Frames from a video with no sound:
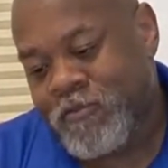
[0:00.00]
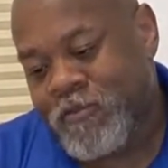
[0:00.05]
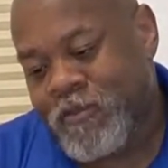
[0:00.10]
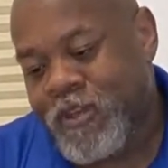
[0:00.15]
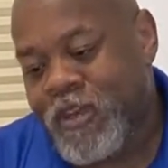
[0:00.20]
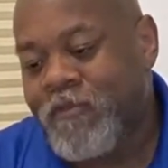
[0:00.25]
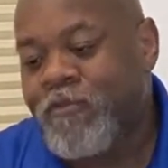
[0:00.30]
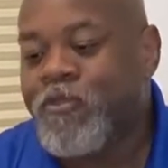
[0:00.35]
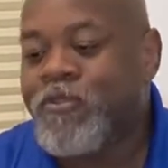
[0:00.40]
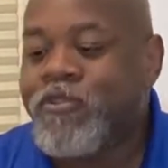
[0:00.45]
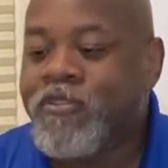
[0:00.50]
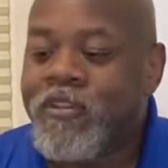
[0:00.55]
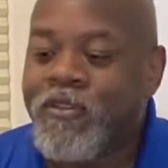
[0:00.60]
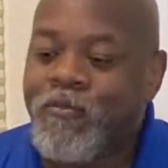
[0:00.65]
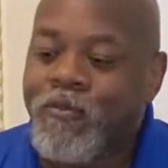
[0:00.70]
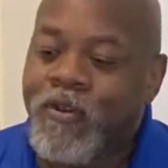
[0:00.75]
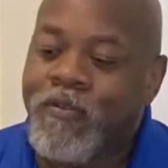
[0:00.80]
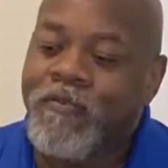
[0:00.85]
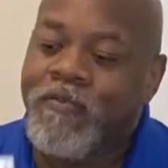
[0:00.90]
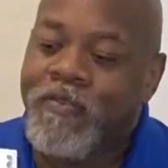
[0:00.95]
Never
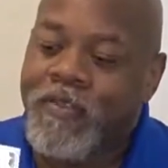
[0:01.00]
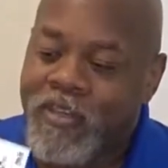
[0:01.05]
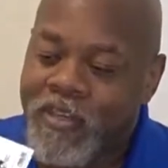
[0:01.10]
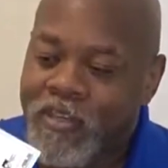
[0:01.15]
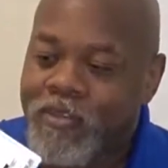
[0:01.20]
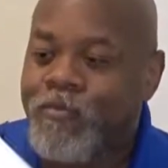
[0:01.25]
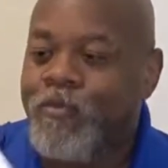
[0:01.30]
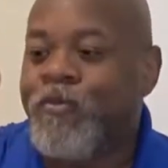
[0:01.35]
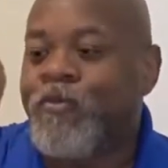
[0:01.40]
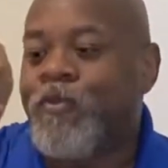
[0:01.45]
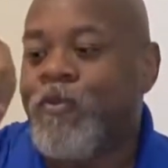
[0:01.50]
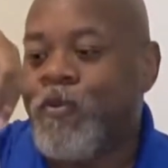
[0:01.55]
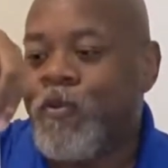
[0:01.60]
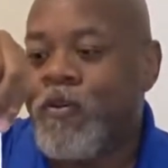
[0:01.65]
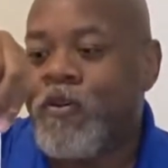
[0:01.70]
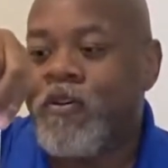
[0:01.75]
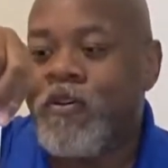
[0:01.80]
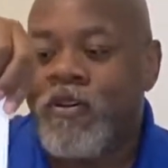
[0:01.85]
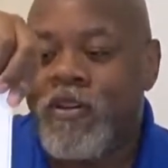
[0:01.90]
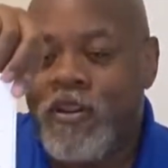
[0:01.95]
seen one of these
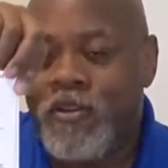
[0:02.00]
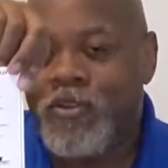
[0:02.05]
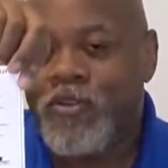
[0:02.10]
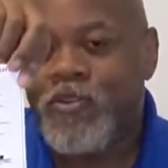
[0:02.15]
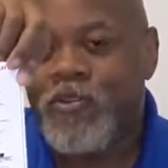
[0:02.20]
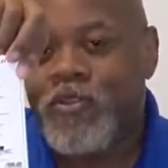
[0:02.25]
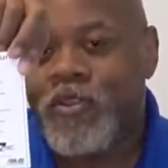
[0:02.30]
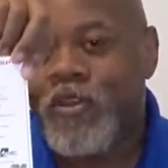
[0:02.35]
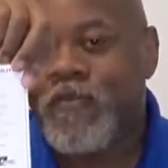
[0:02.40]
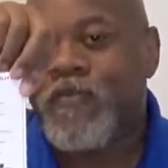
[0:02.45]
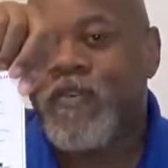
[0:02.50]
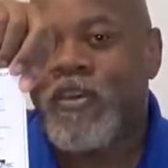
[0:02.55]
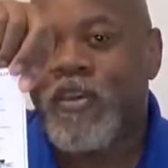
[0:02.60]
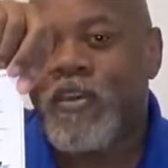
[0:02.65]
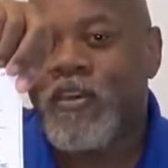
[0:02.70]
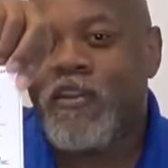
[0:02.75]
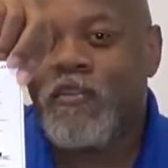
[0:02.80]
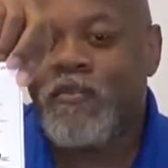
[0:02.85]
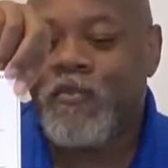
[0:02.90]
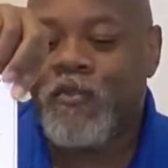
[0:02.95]
before. A
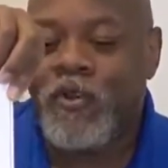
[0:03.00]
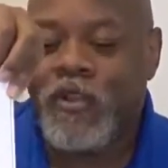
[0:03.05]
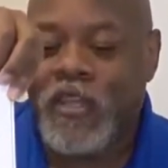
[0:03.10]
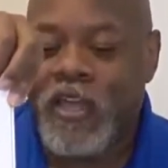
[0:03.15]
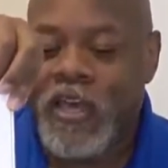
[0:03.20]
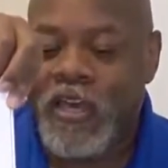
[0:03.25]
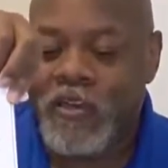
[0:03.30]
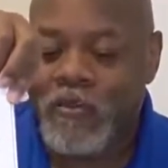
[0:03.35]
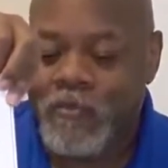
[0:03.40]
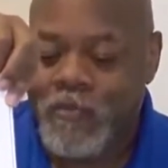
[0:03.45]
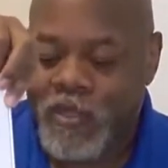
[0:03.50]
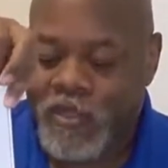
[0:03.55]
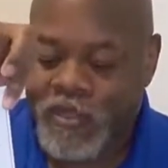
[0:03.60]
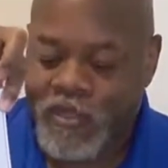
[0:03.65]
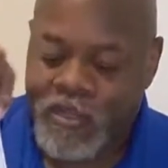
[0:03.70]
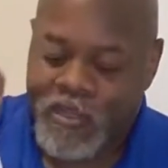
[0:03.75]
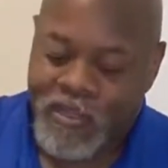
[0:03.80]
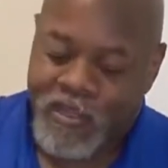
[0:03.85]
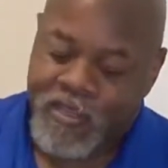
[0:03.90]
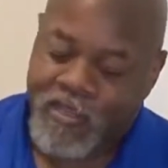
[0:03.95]
certificate of
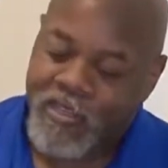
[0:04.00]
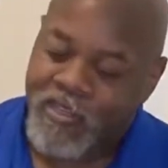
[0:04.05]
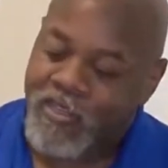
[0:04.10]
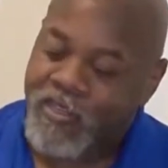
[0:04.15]
reliability.